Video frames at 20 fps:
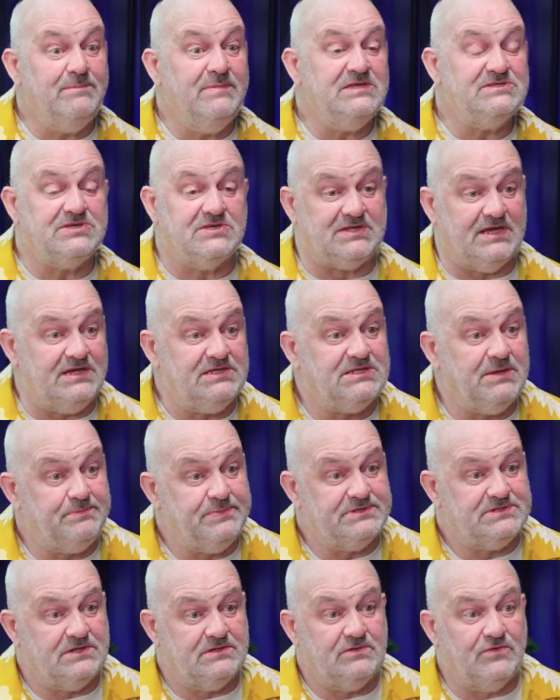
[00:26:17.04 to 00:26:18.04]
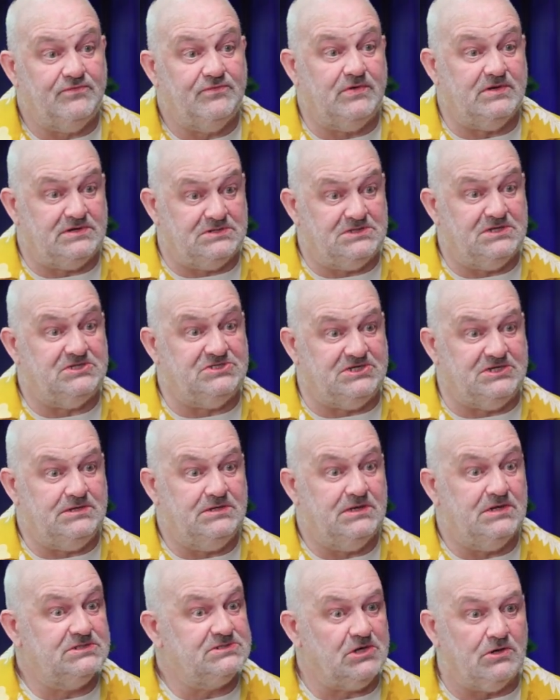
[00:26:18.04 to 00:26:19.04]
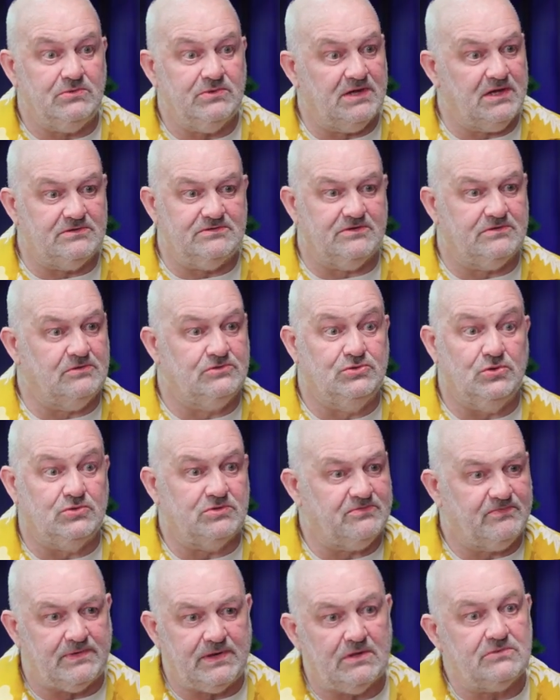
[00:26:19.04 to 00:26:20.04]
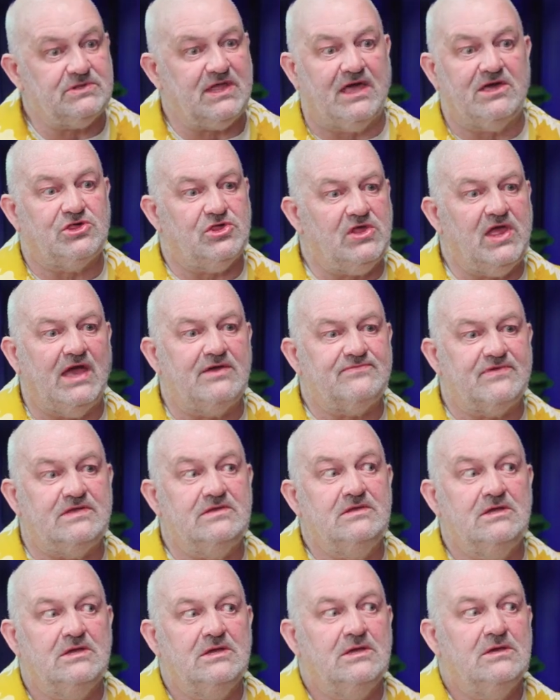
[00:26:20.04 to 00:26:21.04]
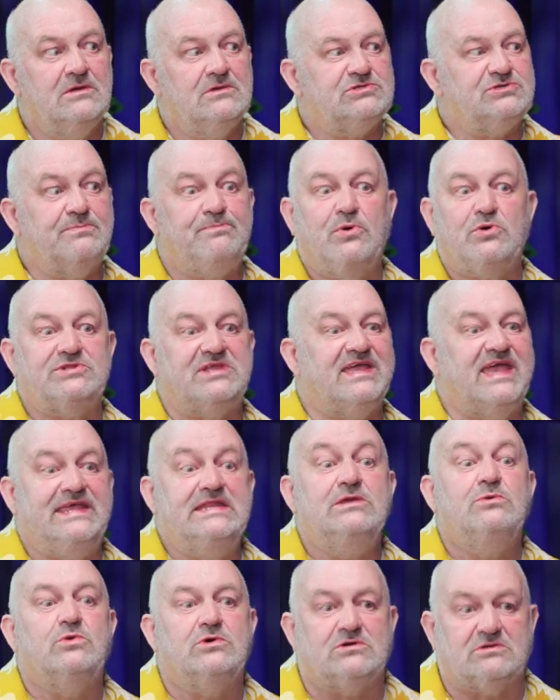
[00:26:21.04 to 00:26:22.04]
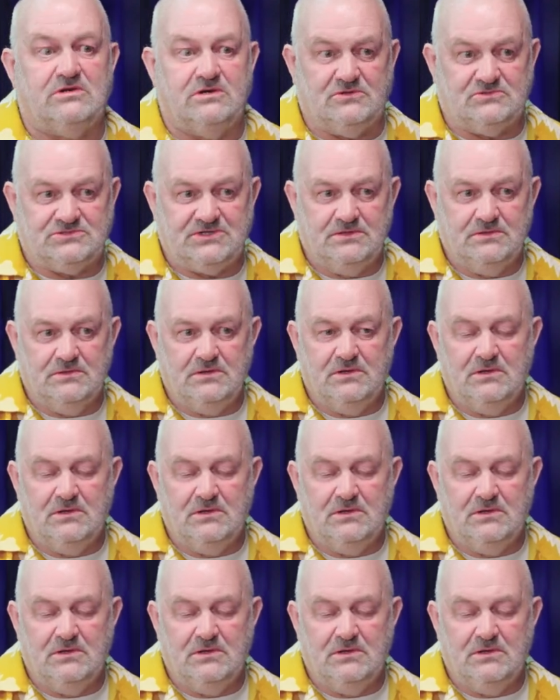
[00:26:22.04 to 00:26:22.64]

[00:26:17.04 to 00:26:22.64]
It means that 80% of your energy is going out of the door without actually having supporting any workload.